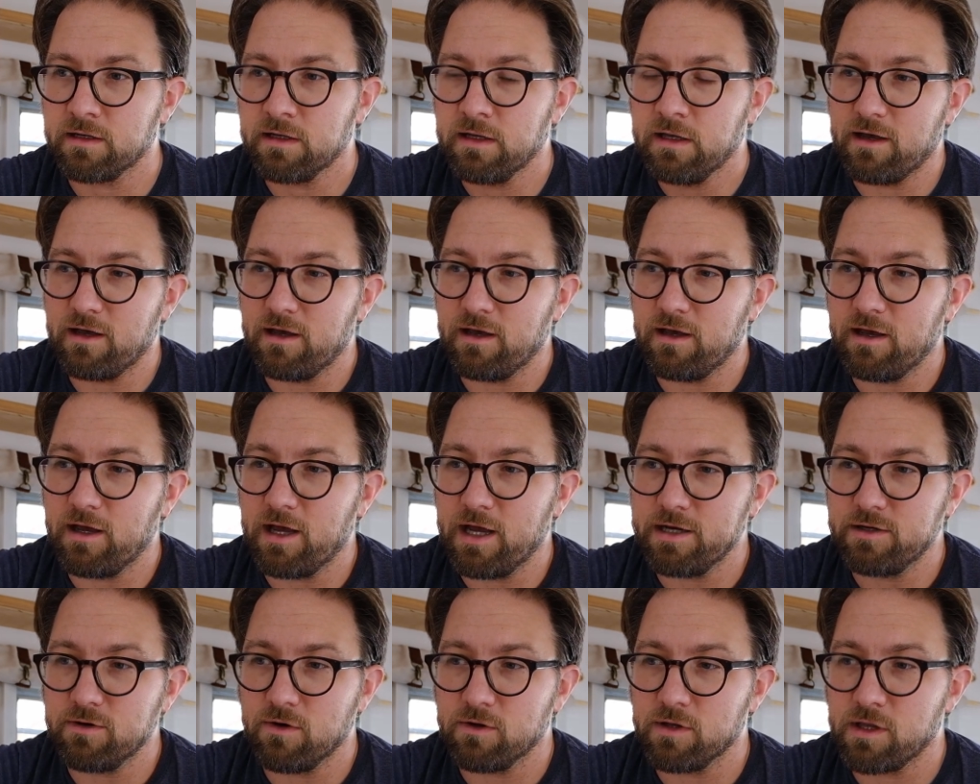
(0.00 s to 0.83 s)
I
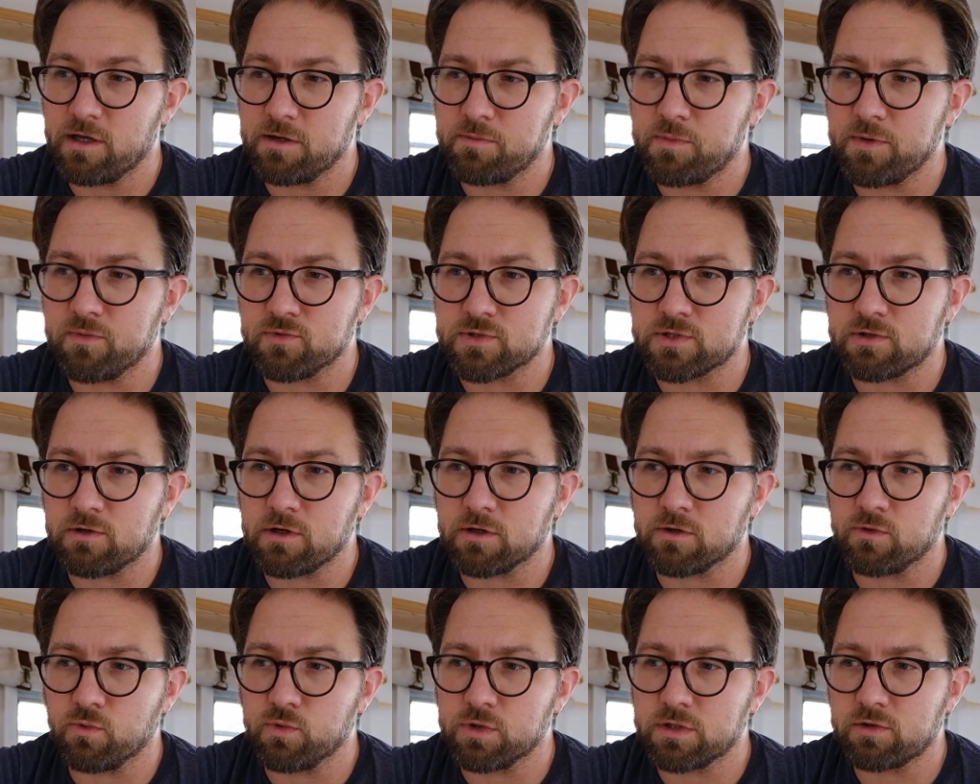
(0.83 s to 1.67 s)
know a lot of people
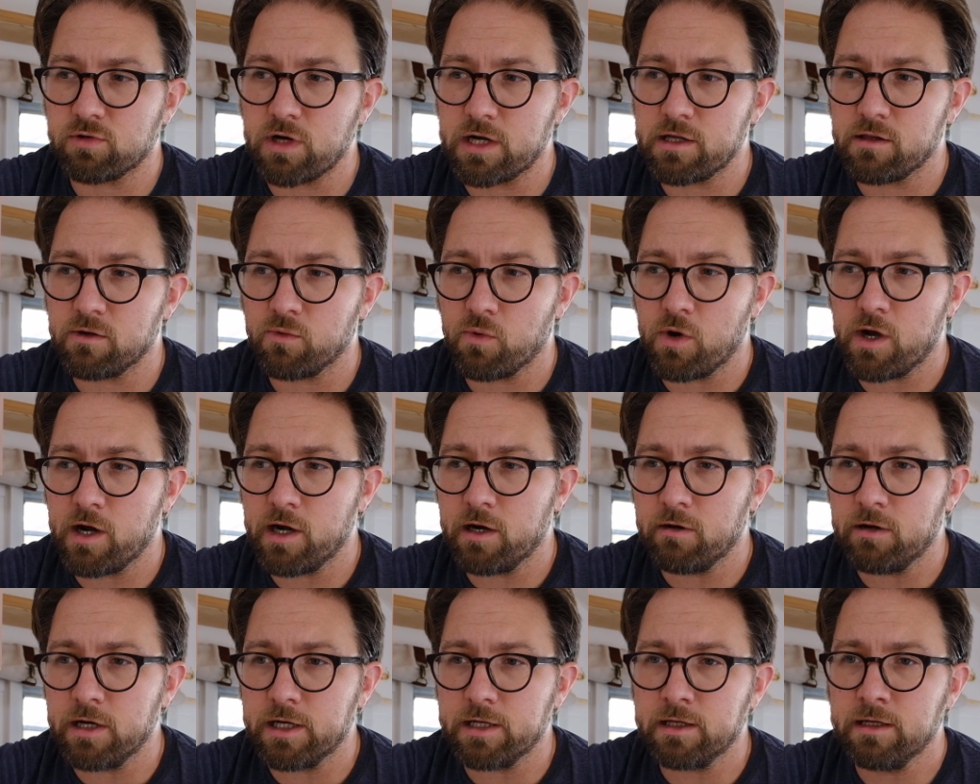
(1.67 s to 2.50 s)
struggle with trailer
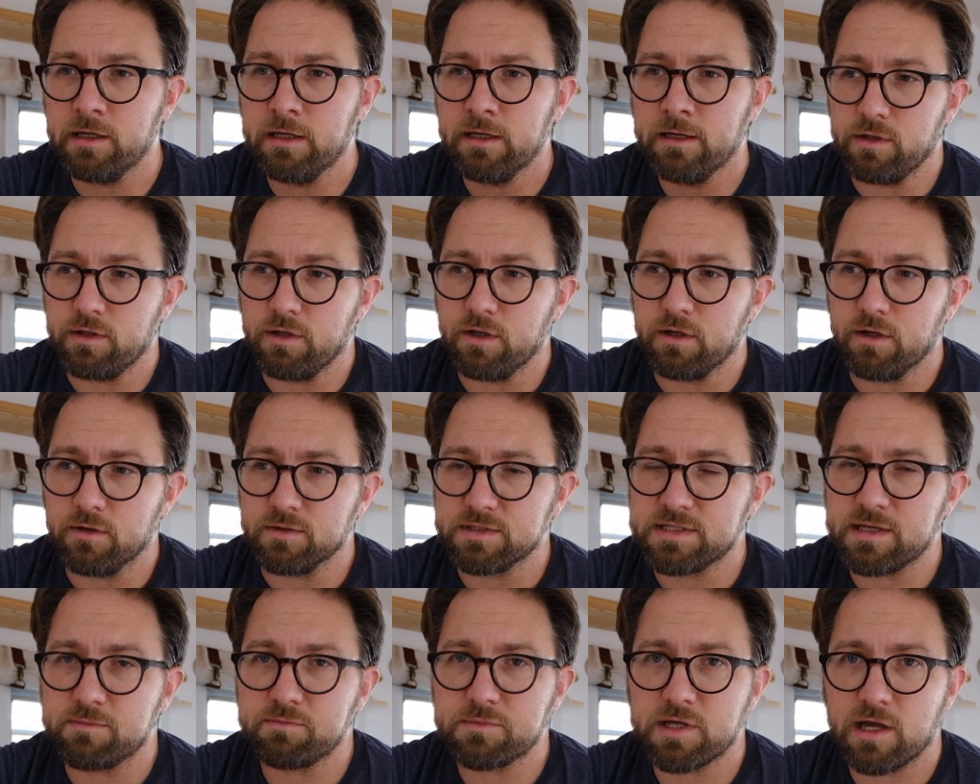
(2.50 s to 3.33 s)
wiring. You know,
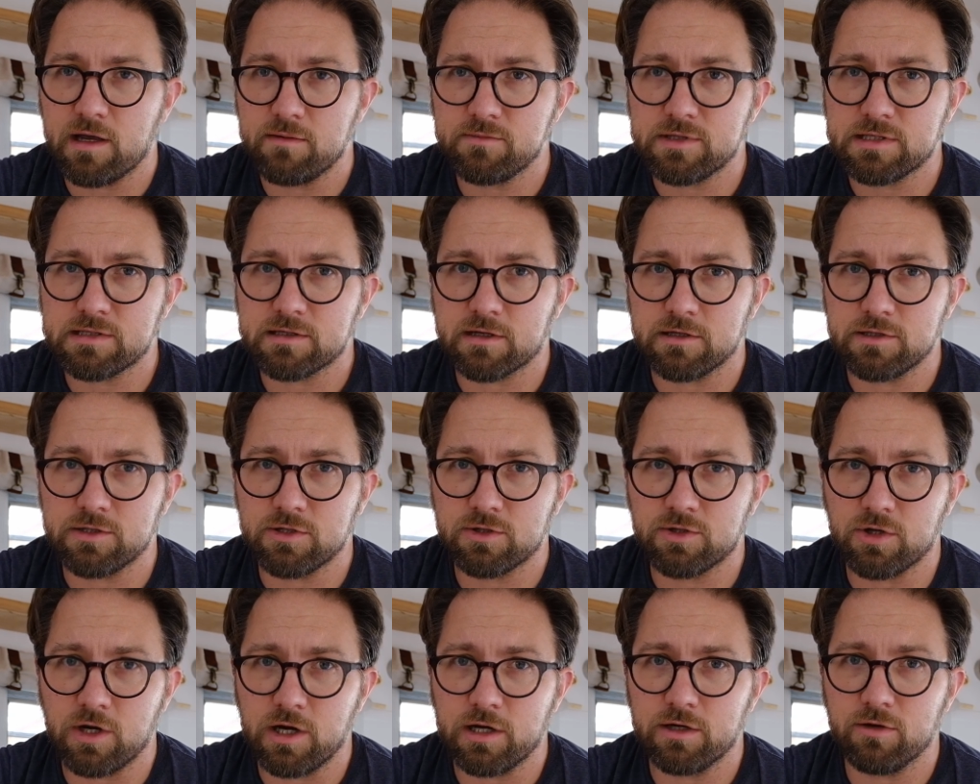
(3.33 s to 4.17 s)
sometimes it's because you're
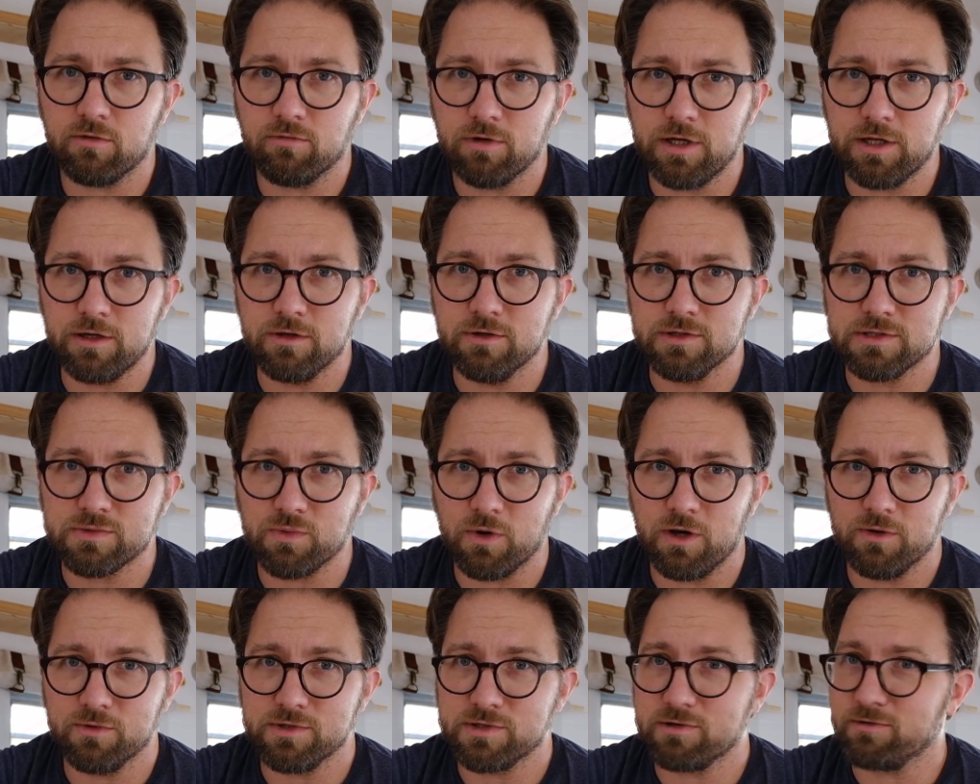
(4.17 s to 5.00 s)
trying to reuse
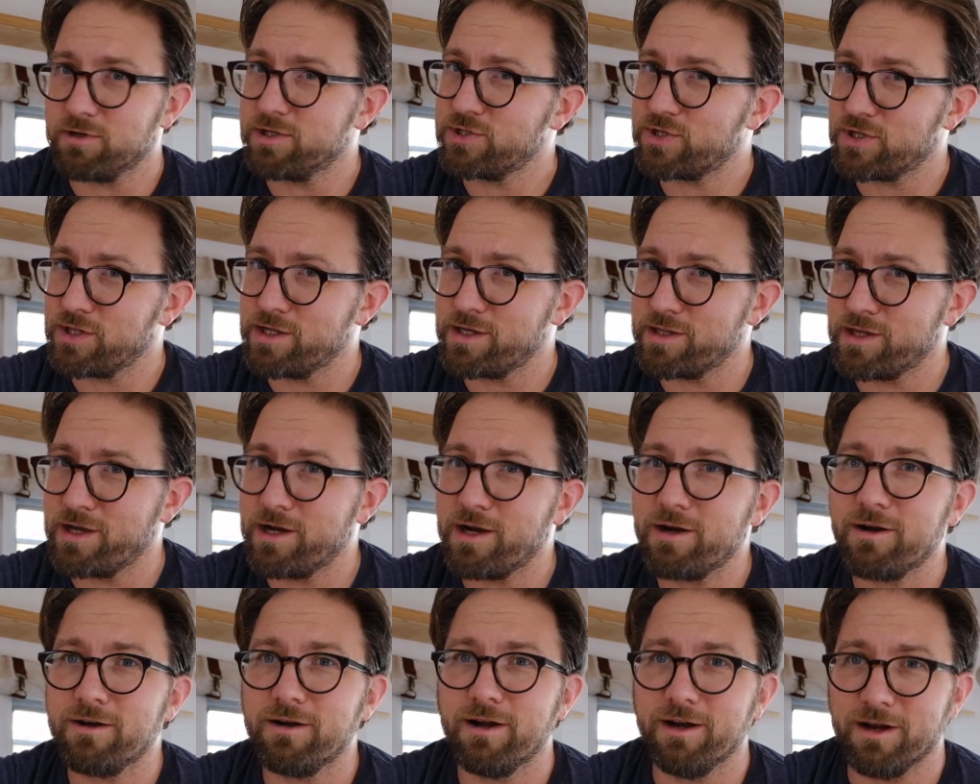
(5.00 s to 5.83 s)
what was originally
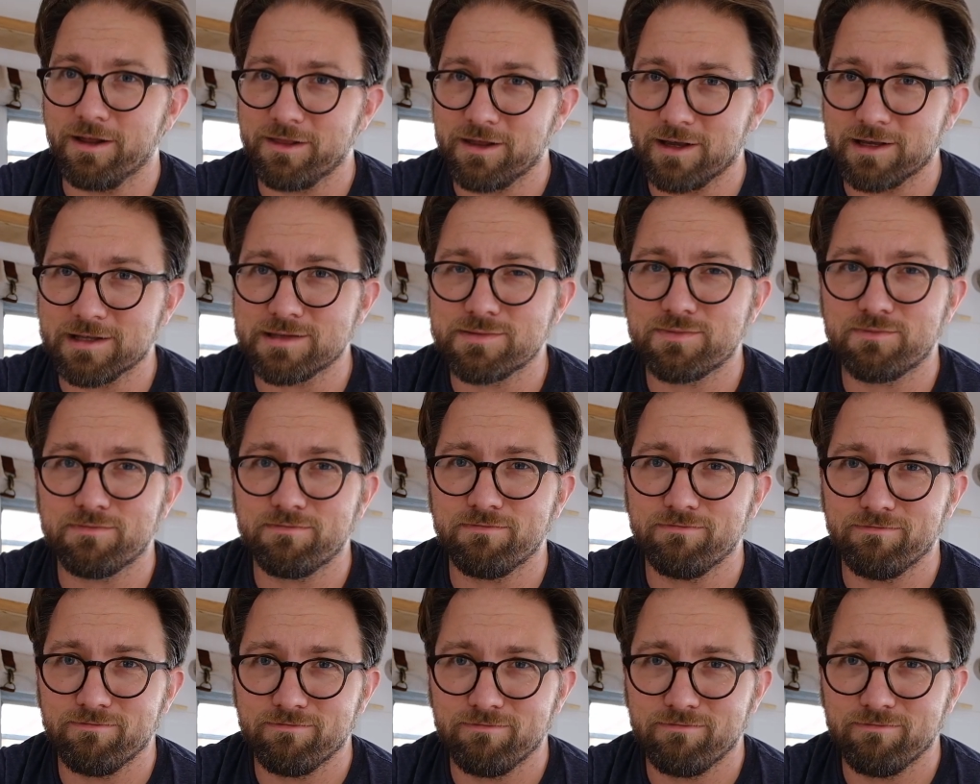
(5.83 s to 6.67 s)
there, and I think it's
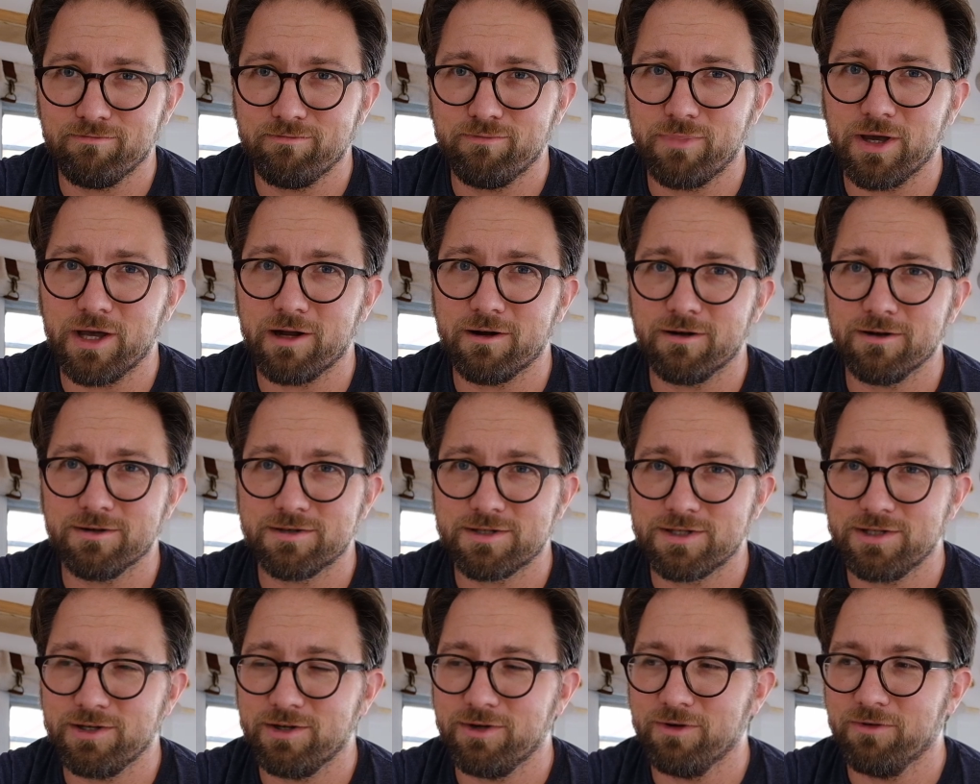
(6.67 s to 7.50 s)
better
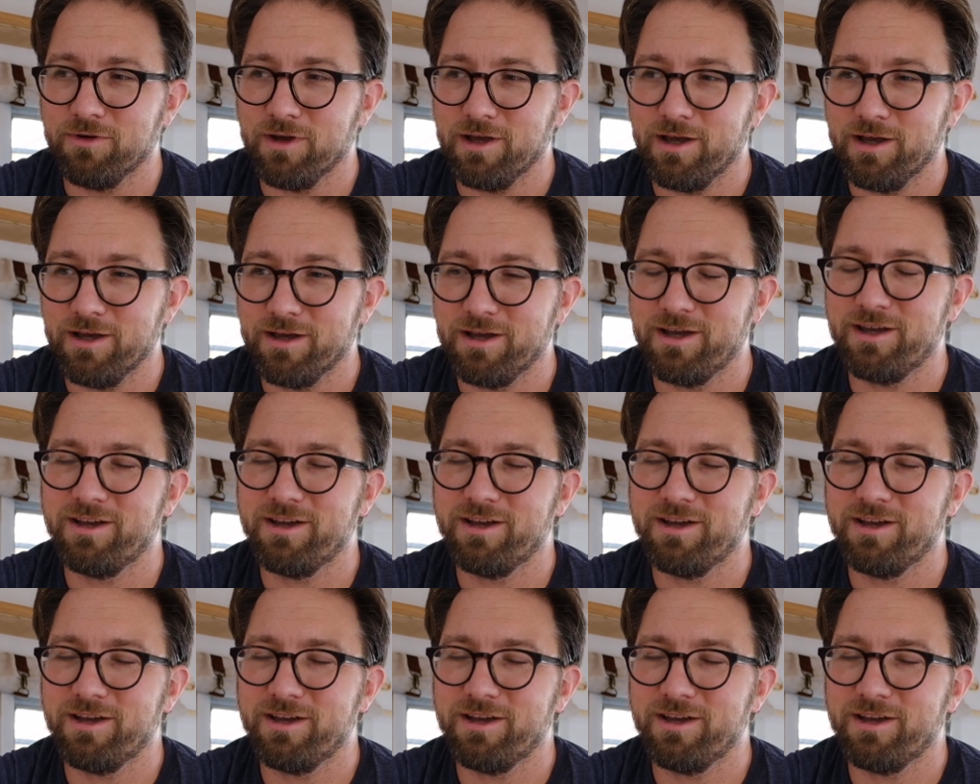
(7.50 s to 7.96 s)
to